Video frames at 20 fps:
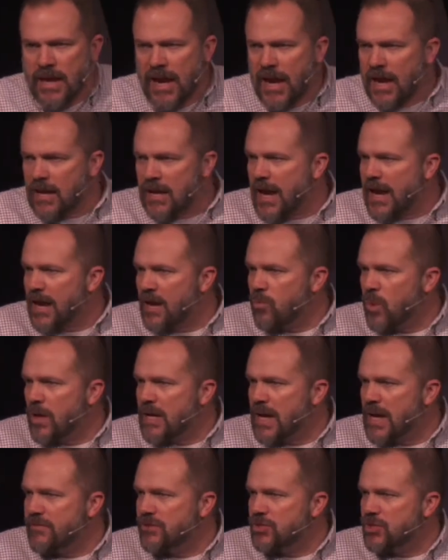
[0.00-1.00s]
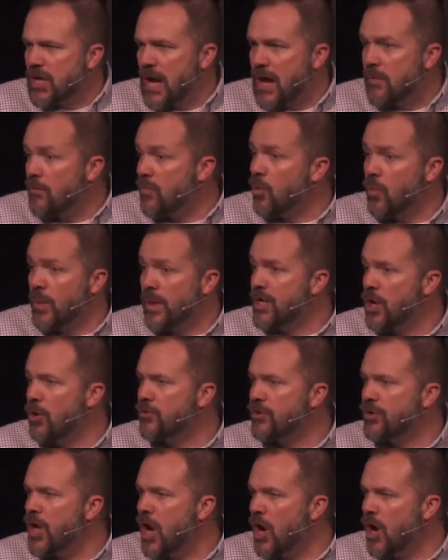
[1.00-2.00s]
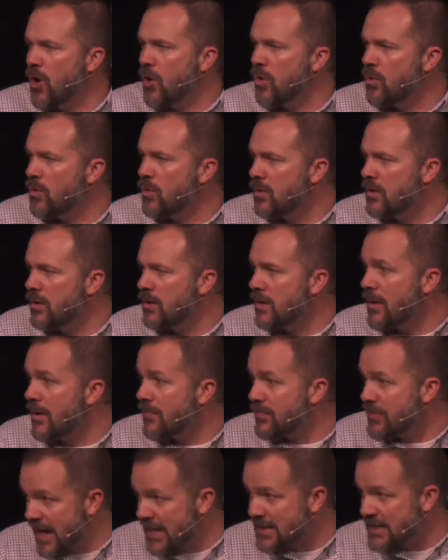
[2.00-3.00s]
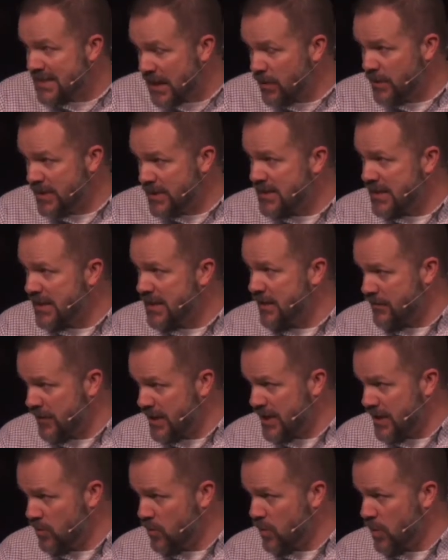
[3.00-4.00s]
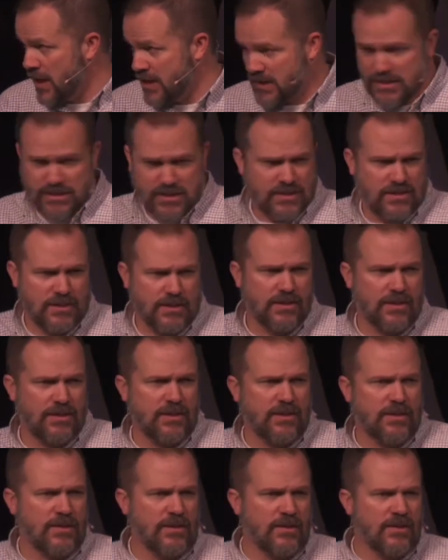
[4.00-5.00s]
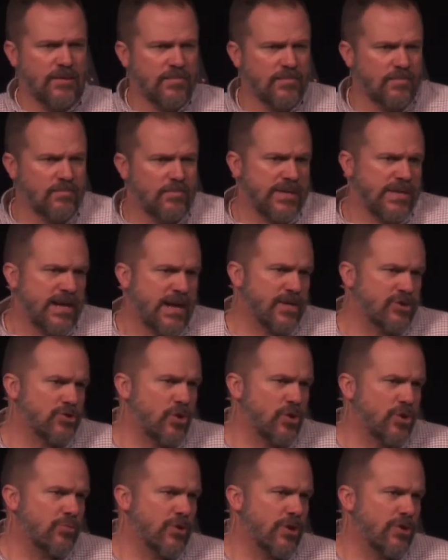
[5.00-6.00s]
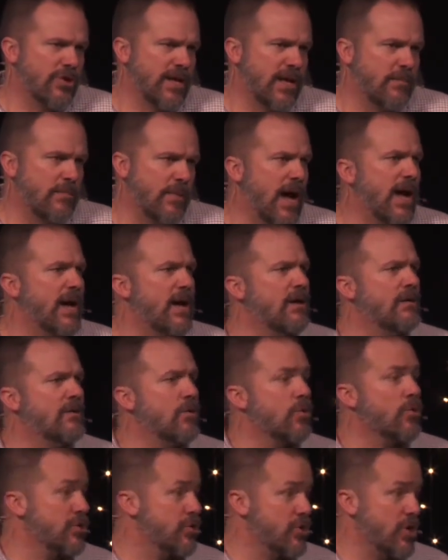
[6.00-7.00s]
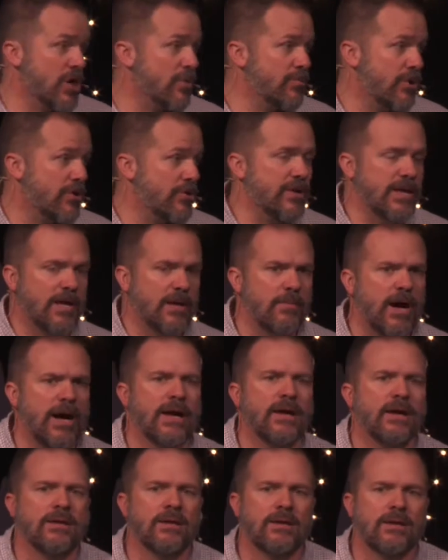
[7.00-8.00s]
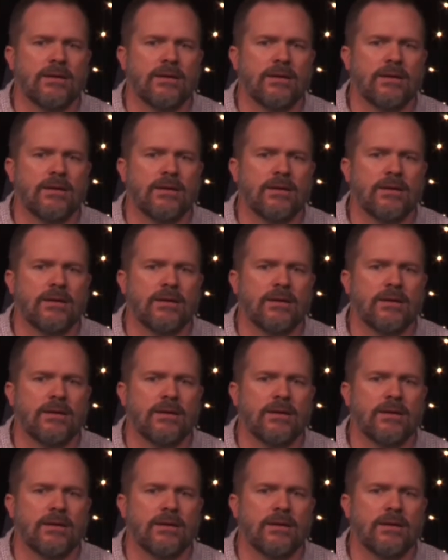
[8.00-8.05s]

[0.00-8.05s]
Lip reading: Hananiah had what kind of a job? We don't know. That's how insignificant it was. But not his older brother Nehemiah or his younger brother Nehemiah.